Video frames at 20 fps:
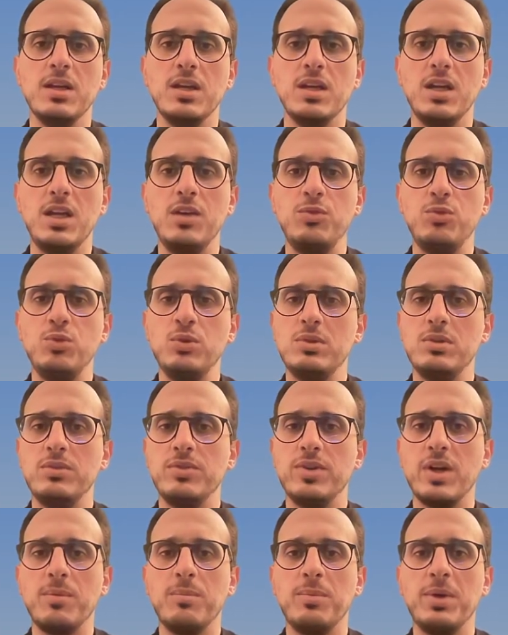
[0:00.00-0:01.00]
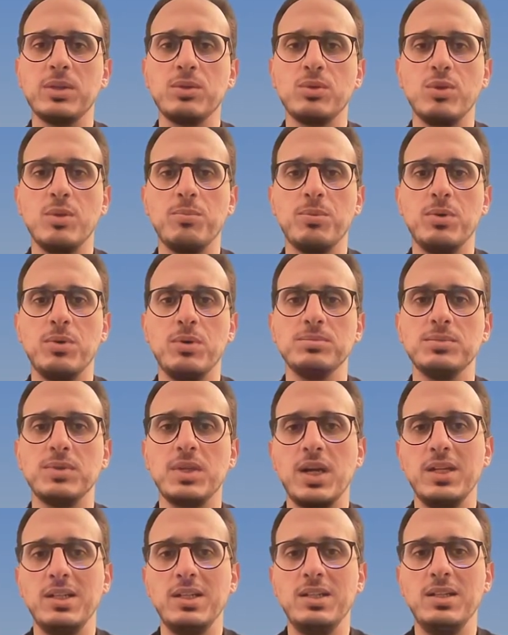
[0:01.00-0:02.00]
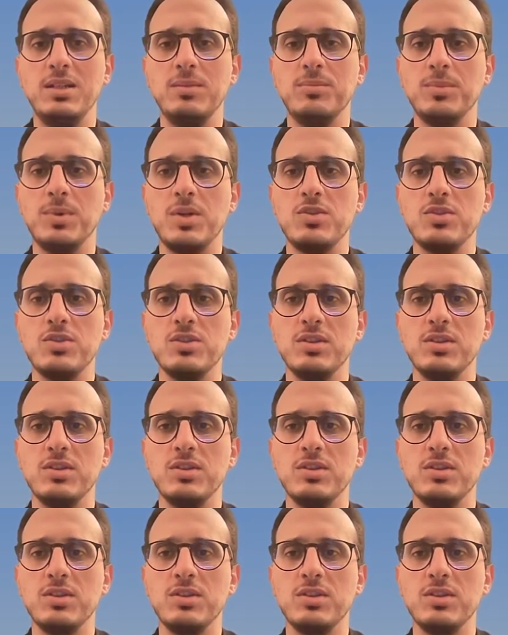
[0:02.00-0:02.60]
If you refer back to the prompt, I didn't mention